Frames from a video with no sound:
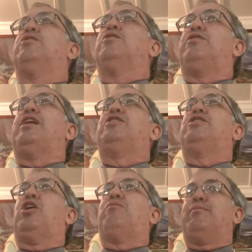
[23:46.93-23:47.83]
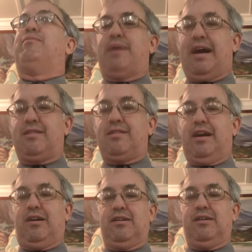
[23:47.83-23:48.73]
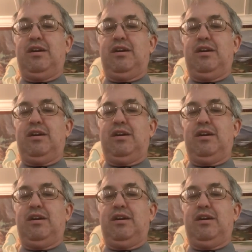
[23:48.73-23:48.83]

good thing going back there